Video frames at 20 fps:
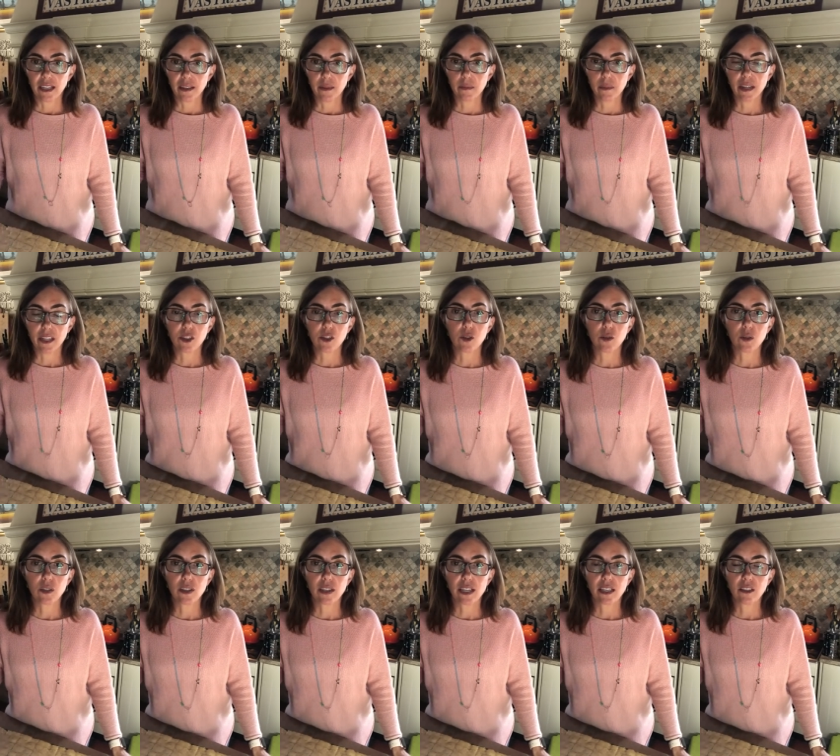make sure
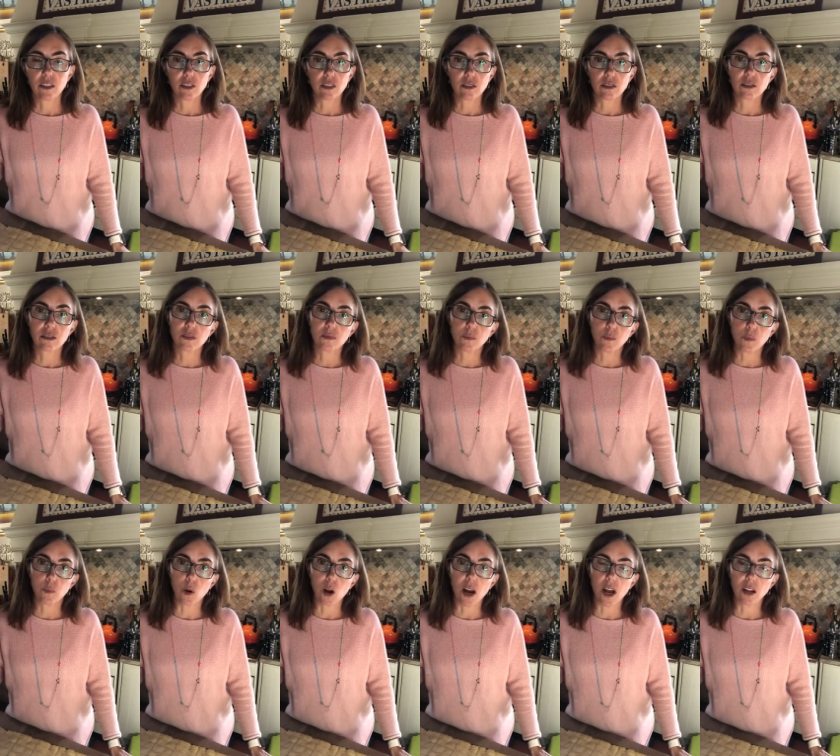that they don't
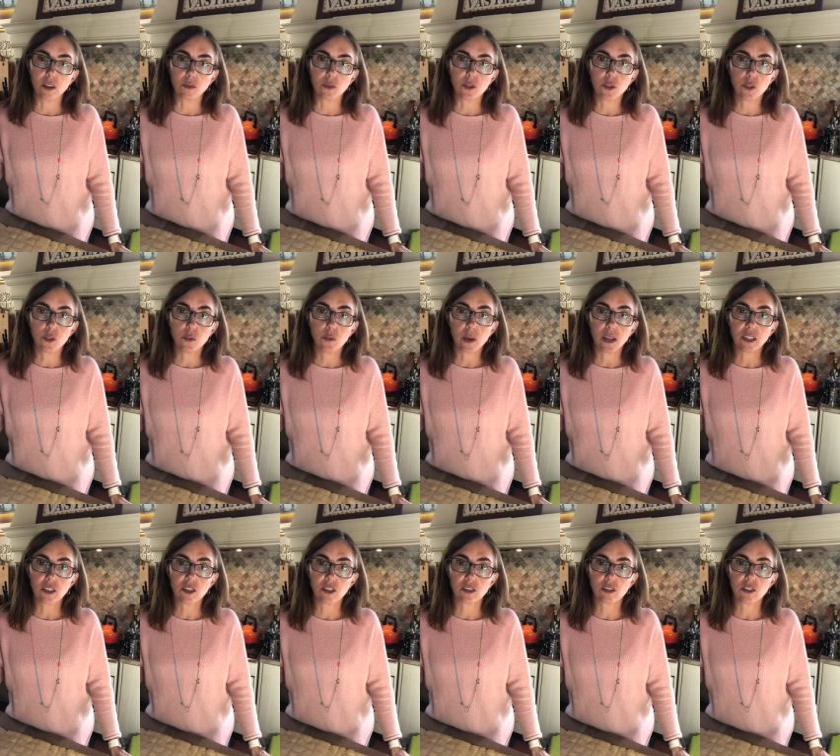brown too
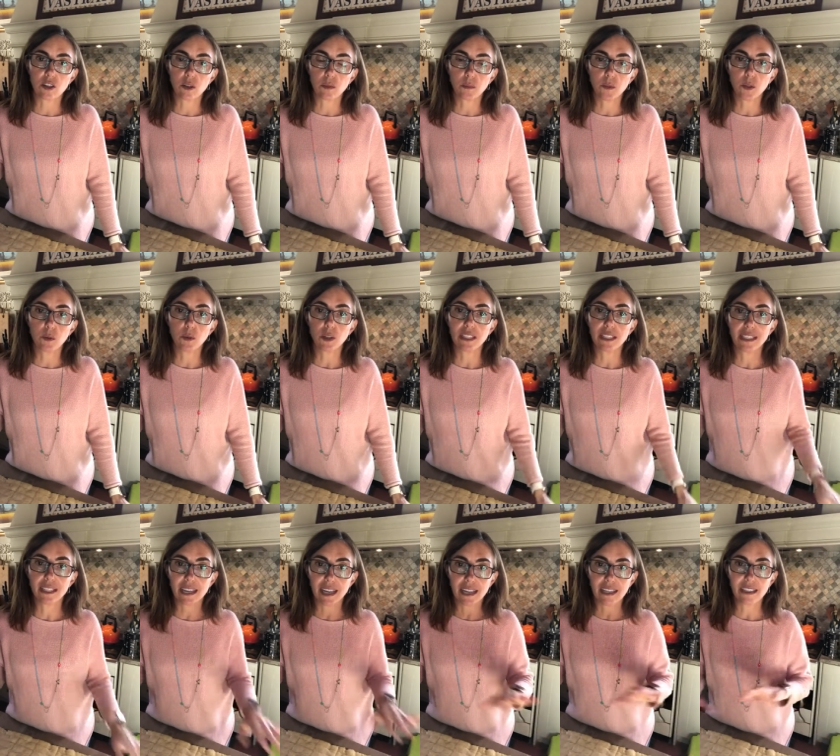much on top. You want
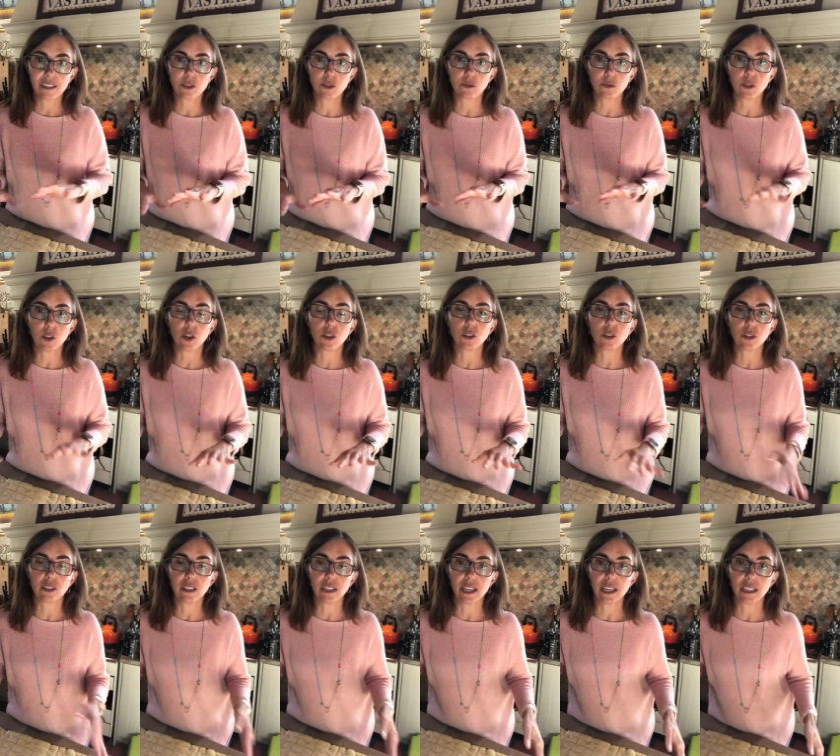a nice sort of
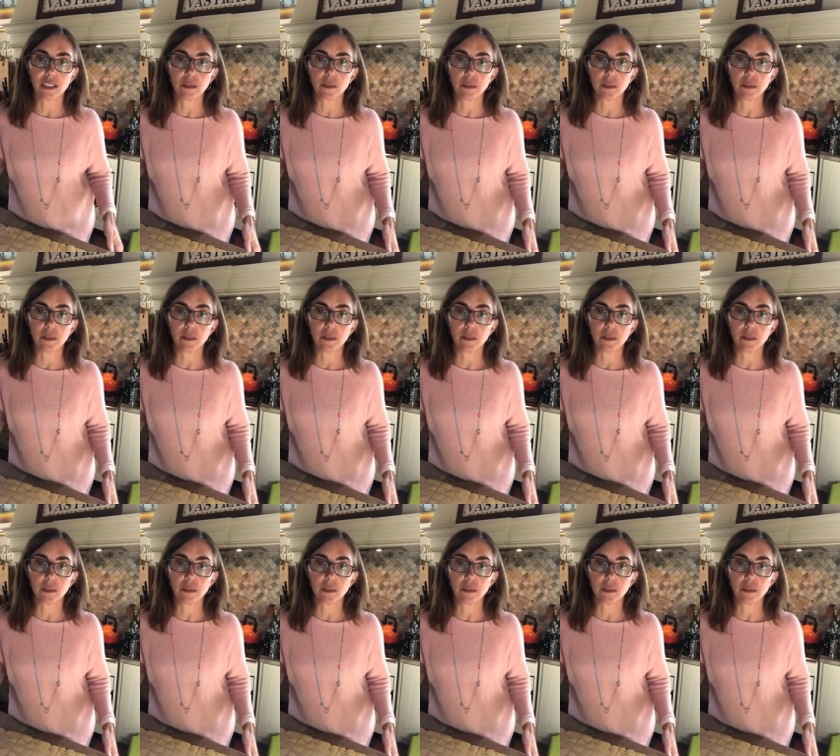golden color.